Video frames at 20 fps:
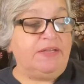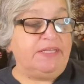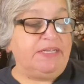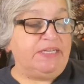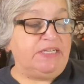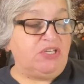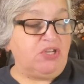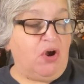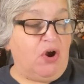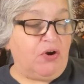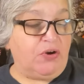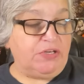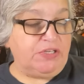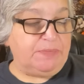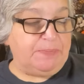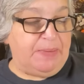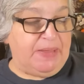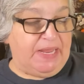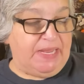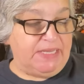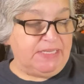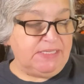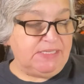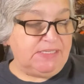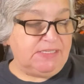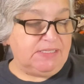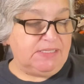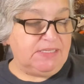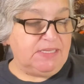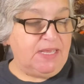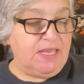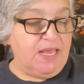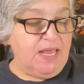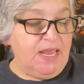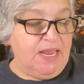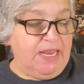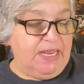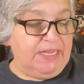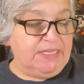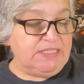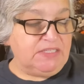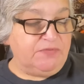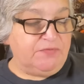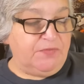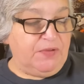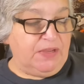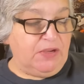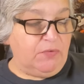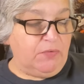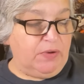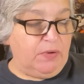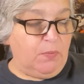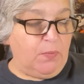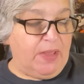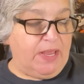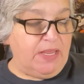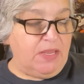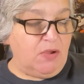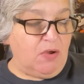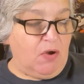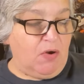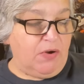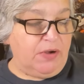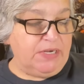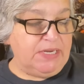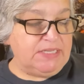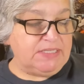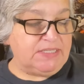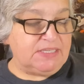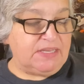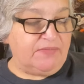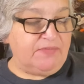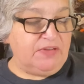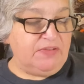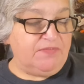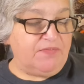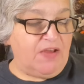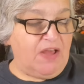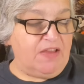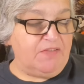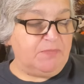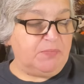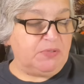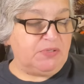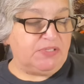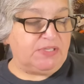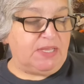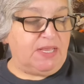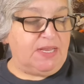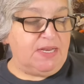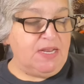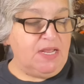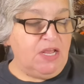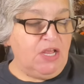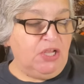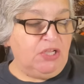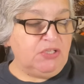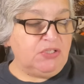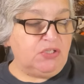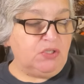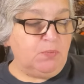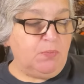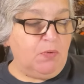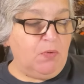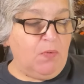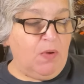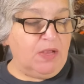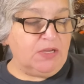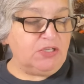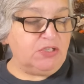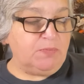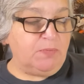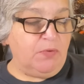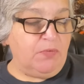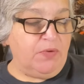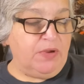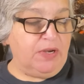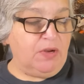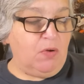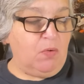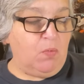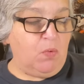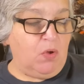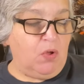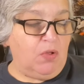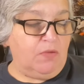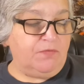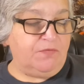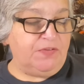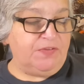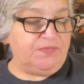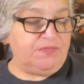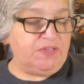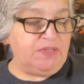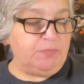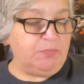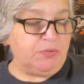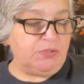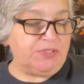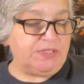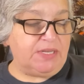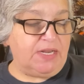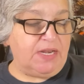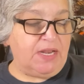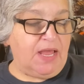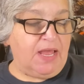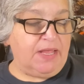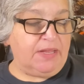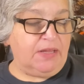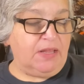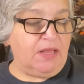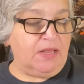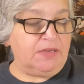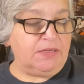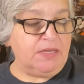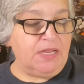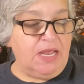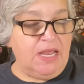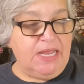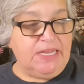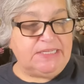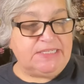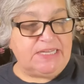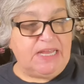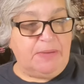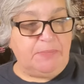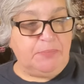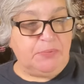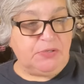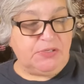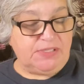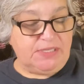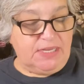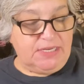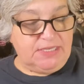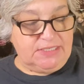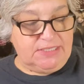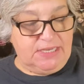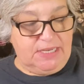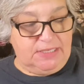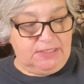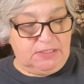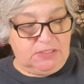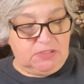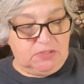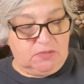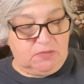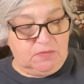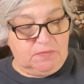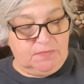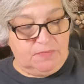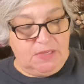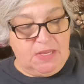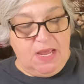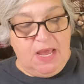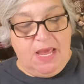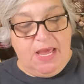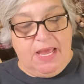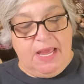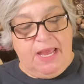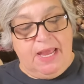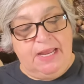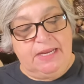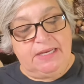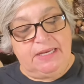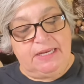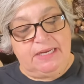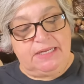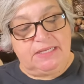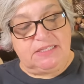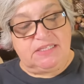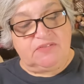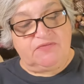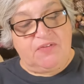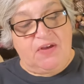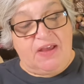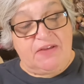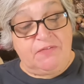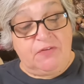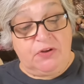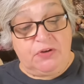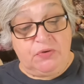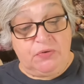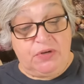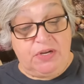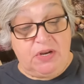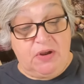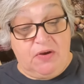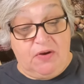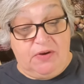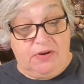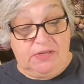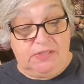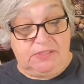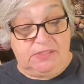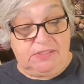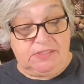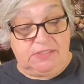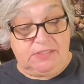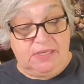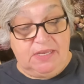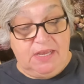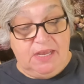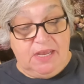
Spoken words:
the Tarte base. It's a fingering weight yarn, 75% superwash merino wool, 15% nylon, 10% tencel, and it is 500 yards